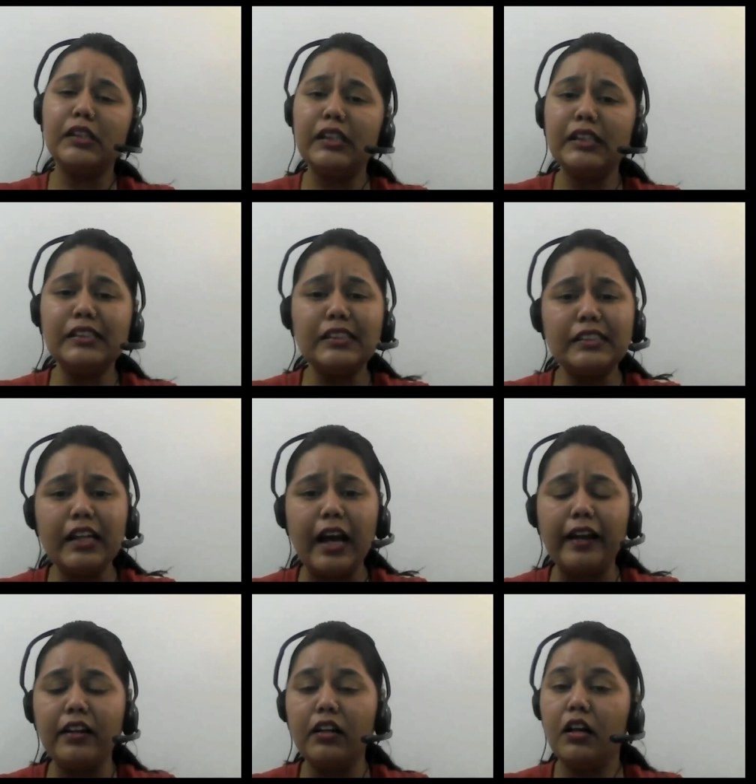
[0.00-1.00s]
Inst-
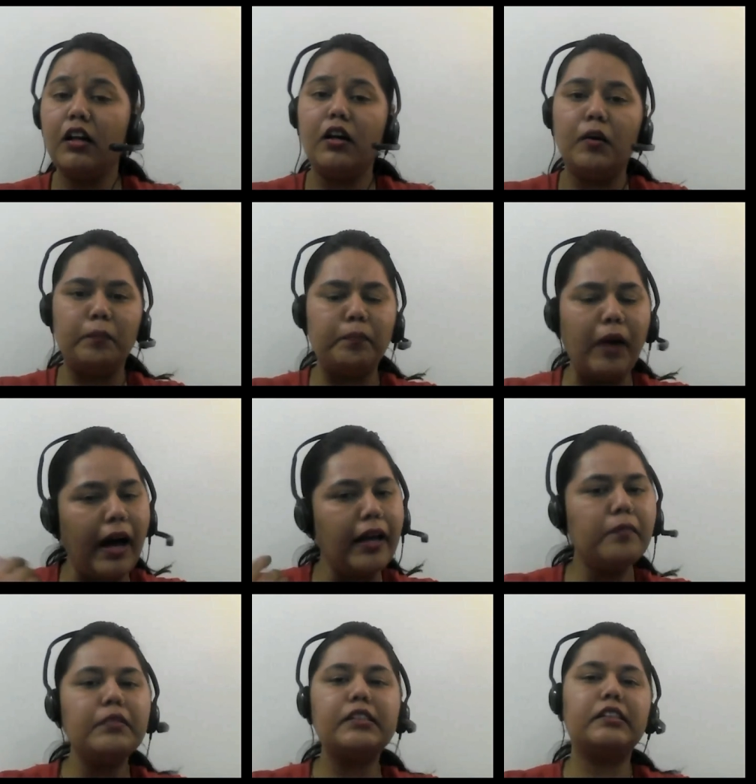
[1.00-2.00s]
and by
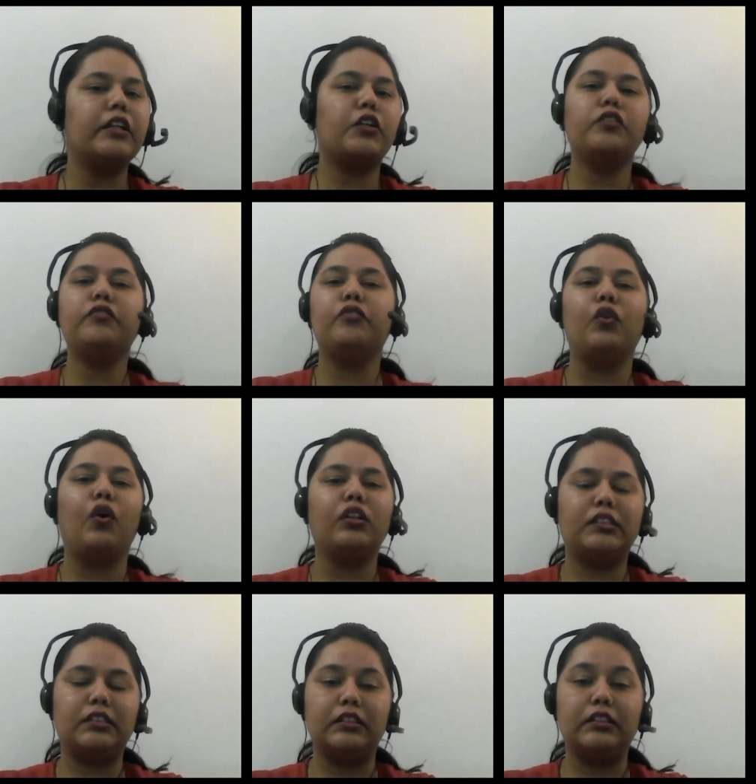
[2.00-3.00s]
mistake you've
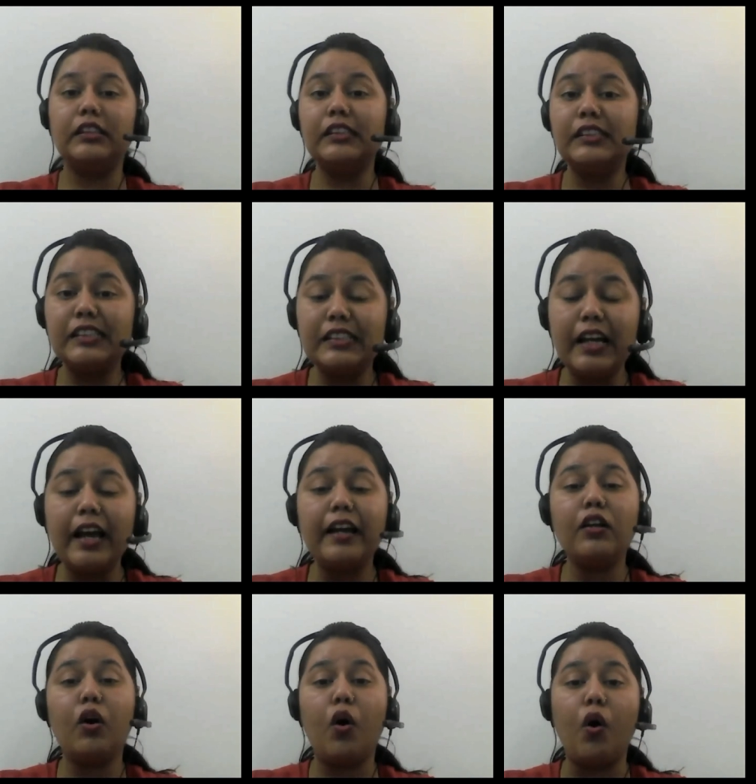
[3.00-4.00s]
lost it instead
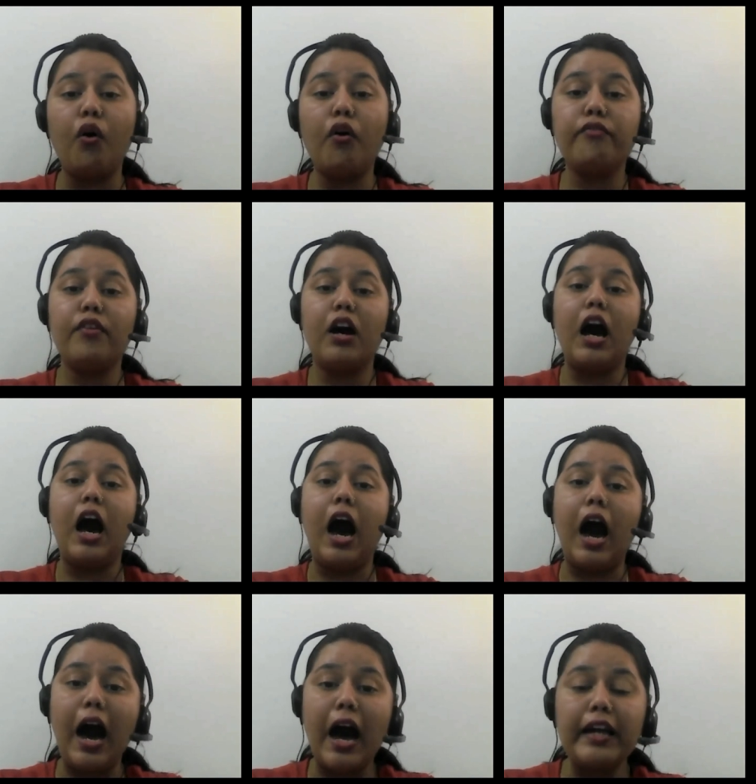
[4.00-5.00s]
of
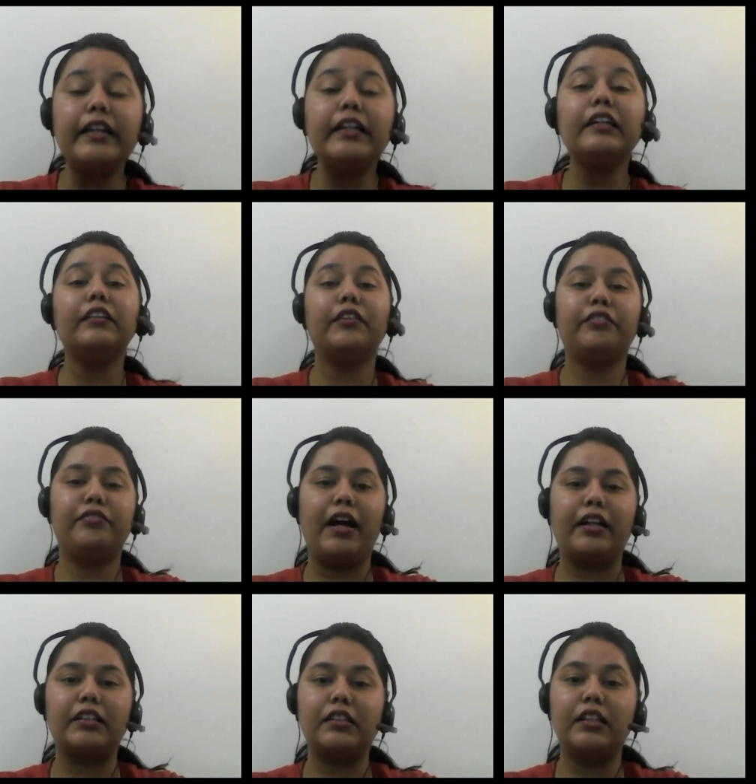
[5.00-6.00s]
hiding the
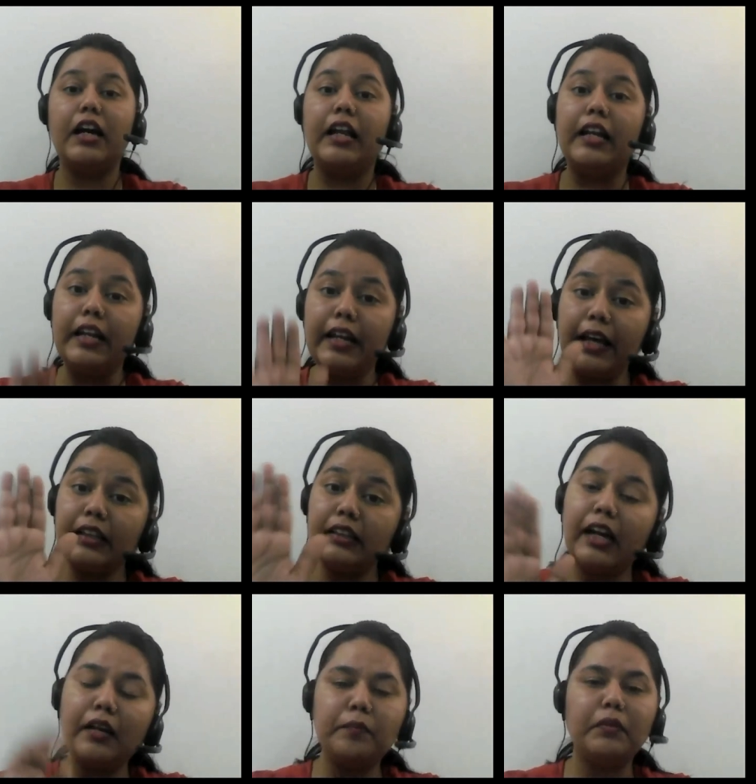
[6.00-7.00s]
fact let
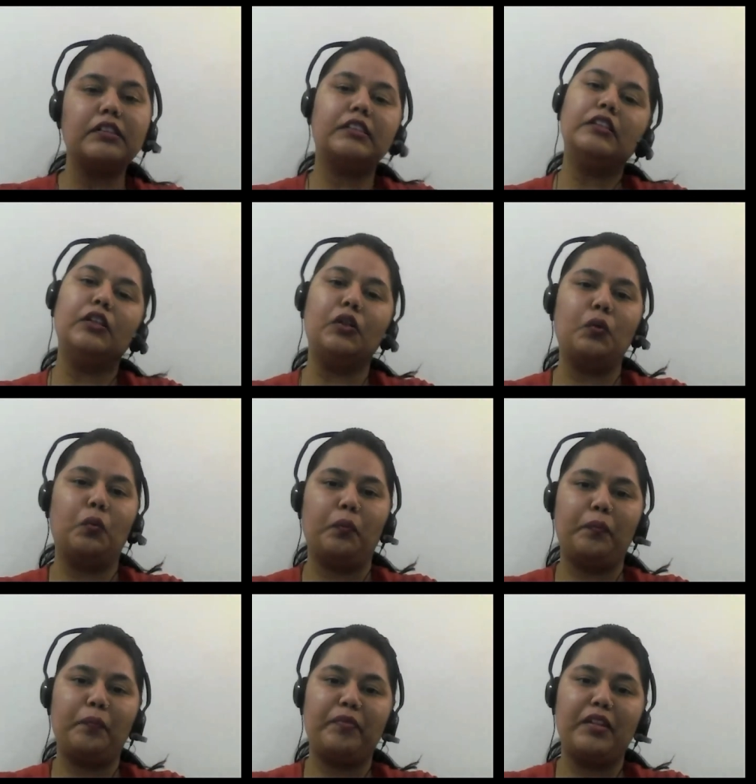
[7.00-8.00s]
that person know
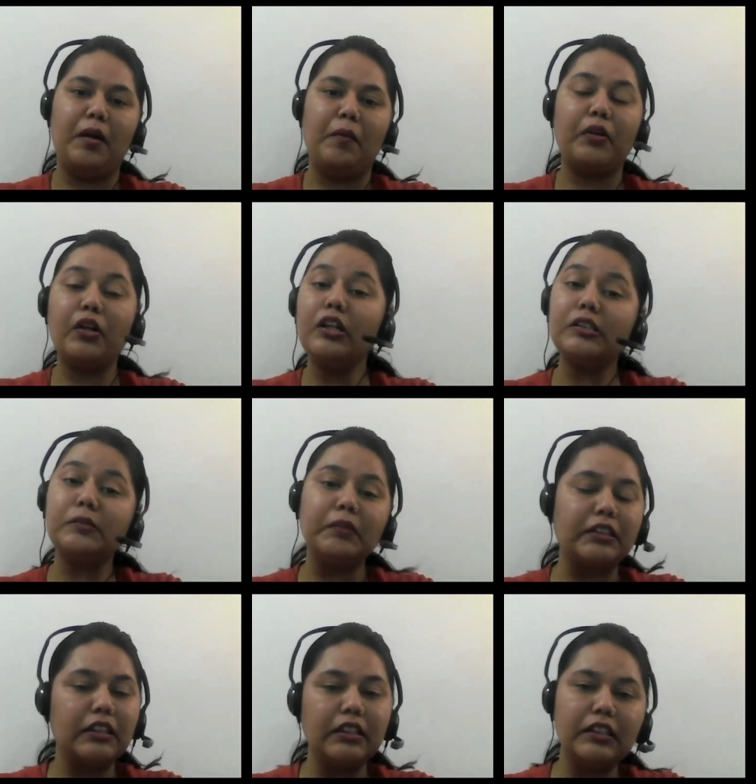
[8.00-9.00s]
because
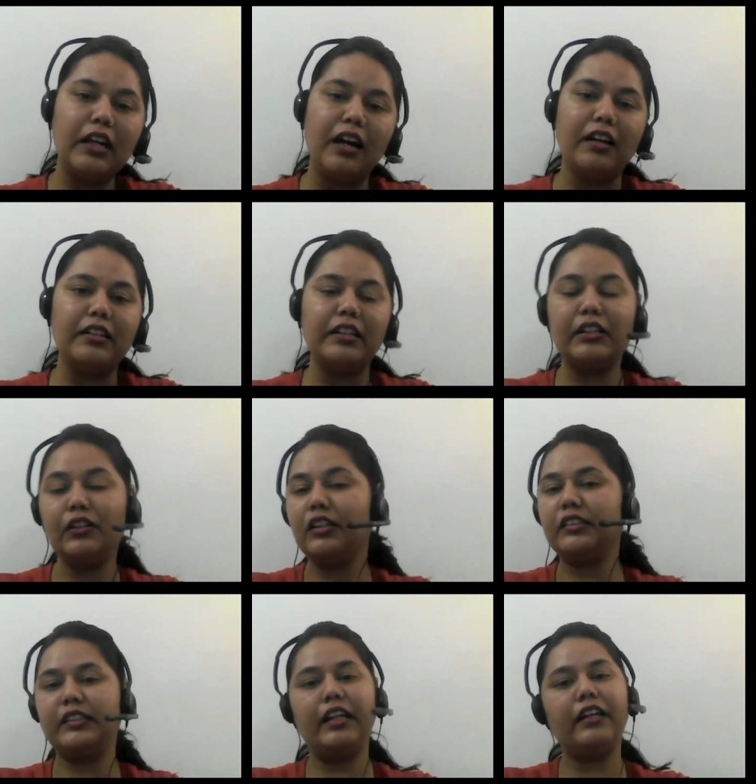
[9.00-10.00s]
matilda did
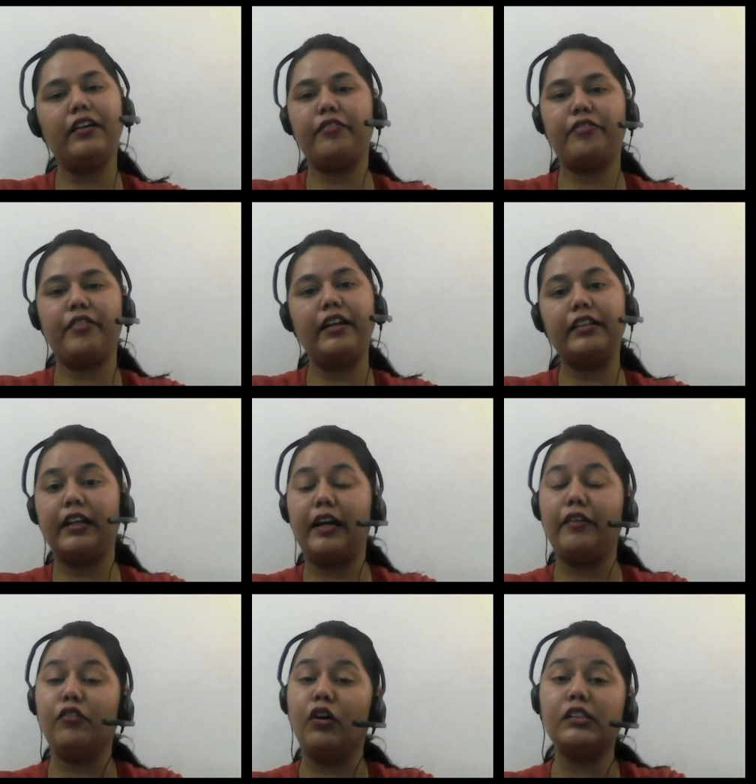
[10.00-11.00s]
not tell her friend that
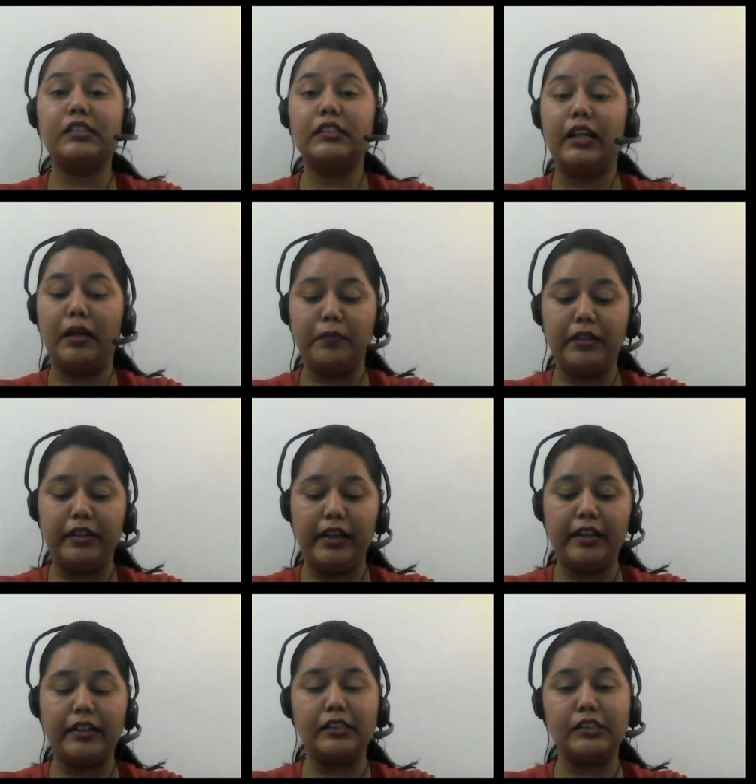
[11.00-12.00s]
i've lost the diamond
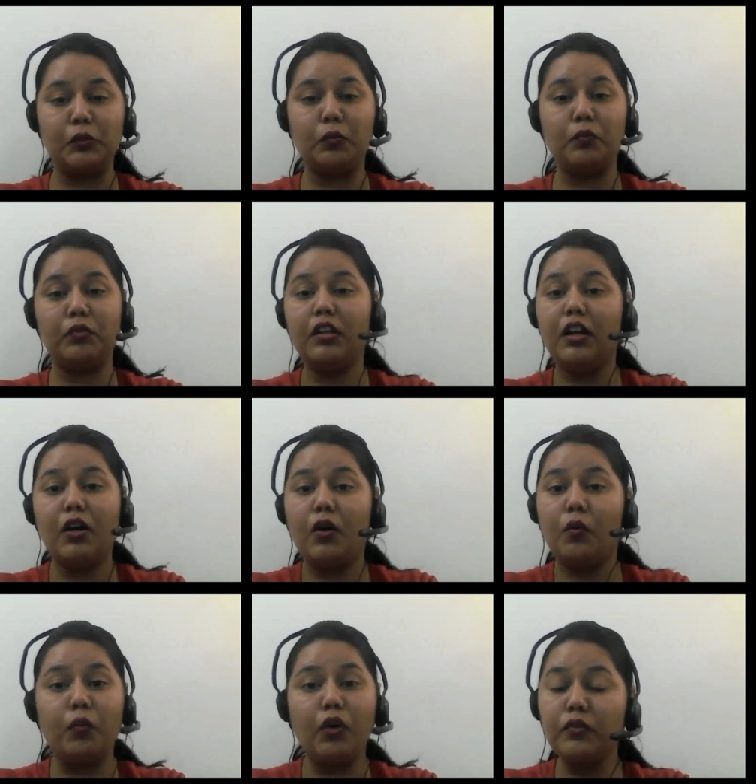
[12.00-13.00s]
necklace so
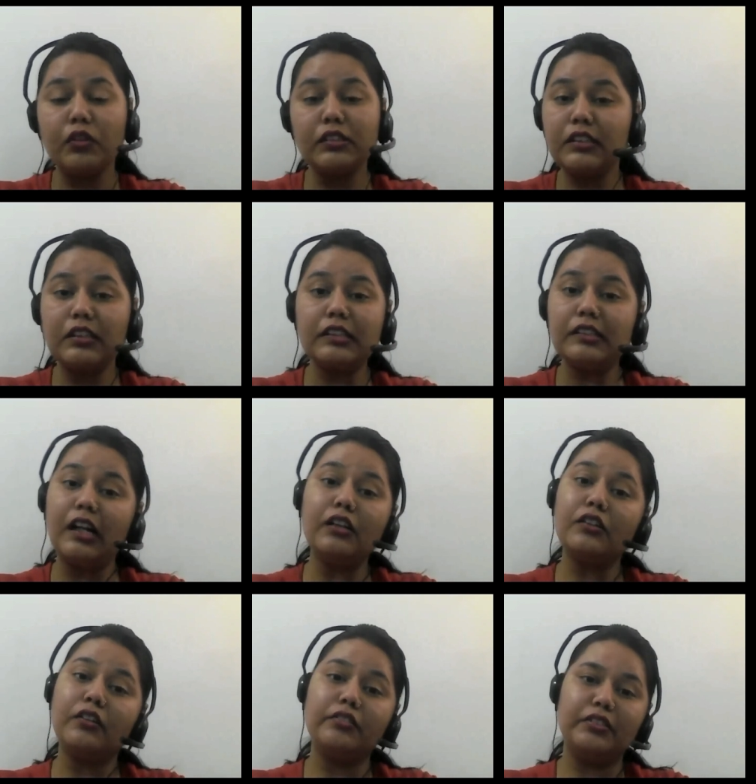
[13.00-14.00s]
what was the
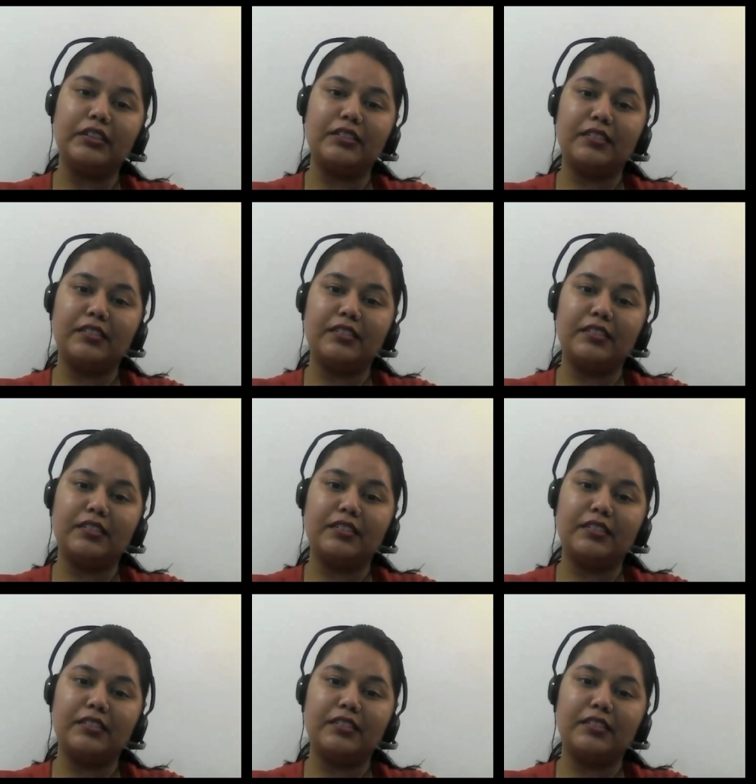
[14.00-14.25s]
result of it